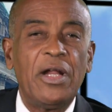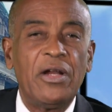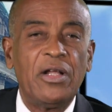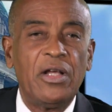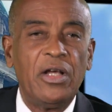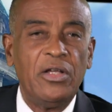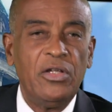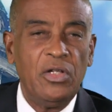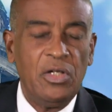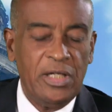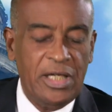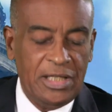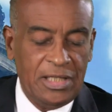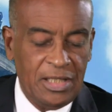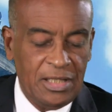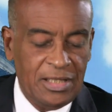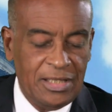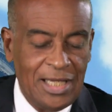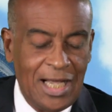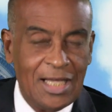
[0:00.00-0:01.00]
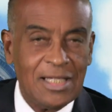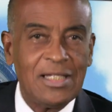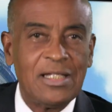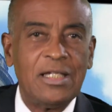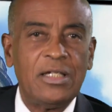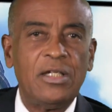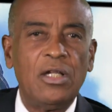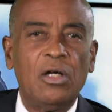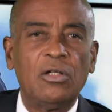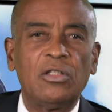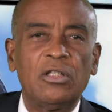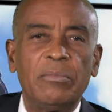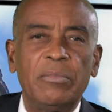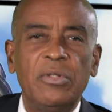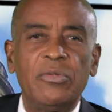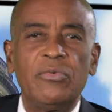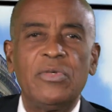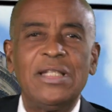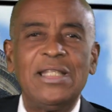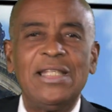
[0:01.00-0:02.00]
you'll get a
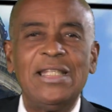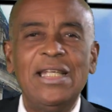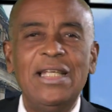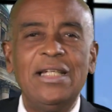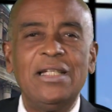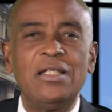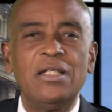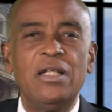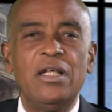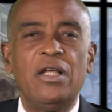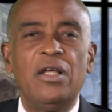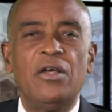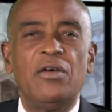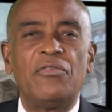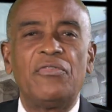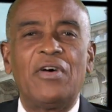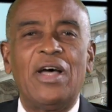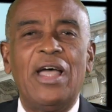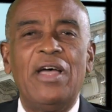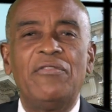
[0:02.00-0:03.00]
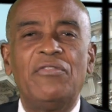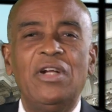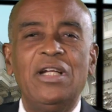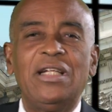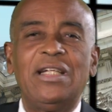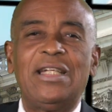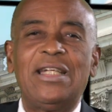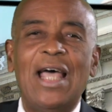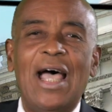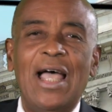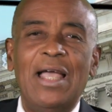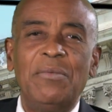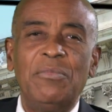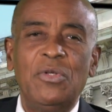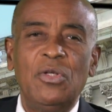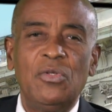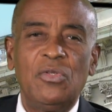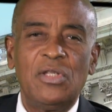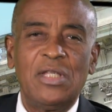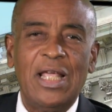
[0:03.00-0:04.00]
tax-deductible receipt for every dime
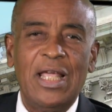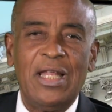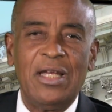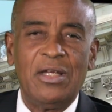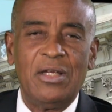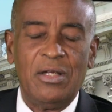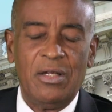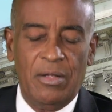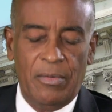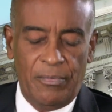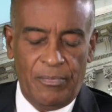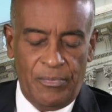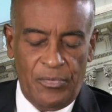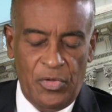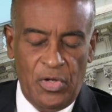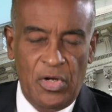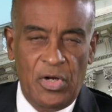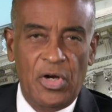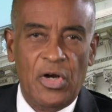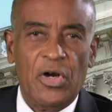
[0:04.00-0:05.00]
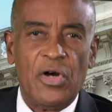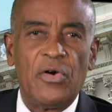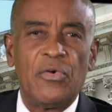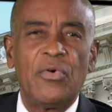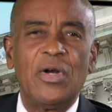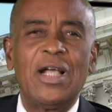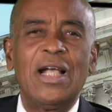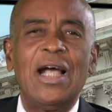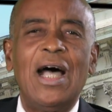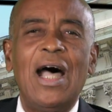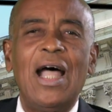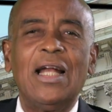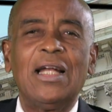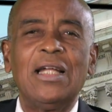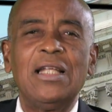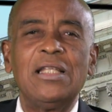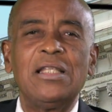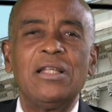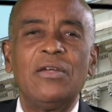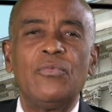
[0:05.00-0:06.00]
you send.
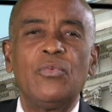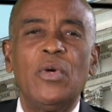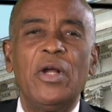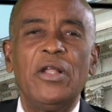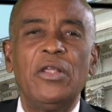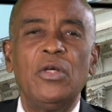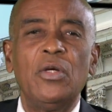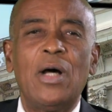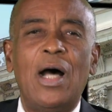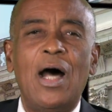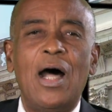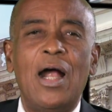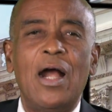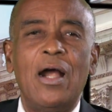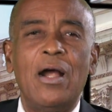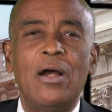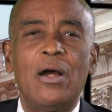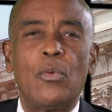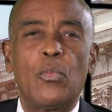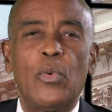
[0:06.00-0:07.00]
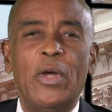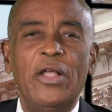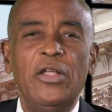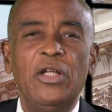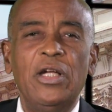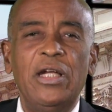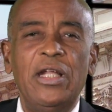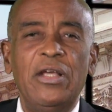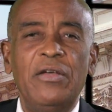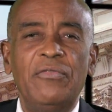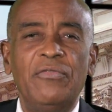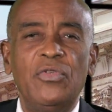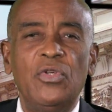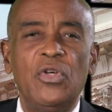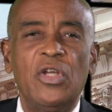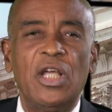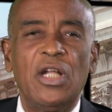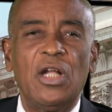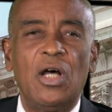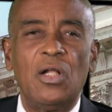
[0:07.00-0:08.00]
Regardless of where you are or where you live, you
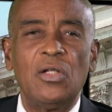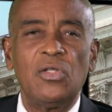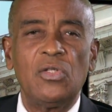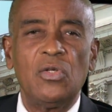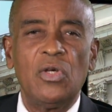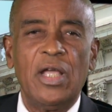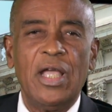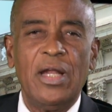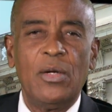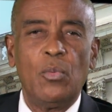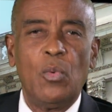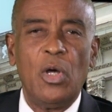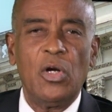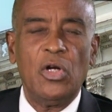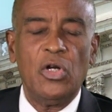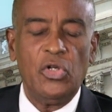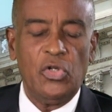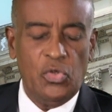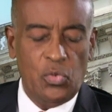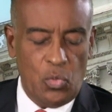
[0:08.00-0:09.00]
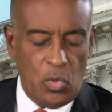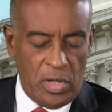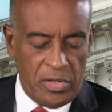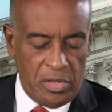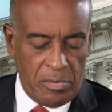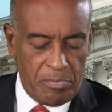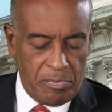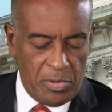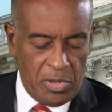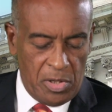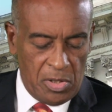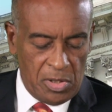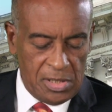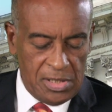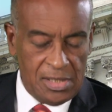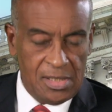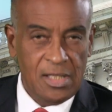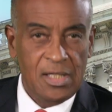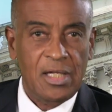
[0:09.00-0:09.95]
can also get 1 or 2 other perks,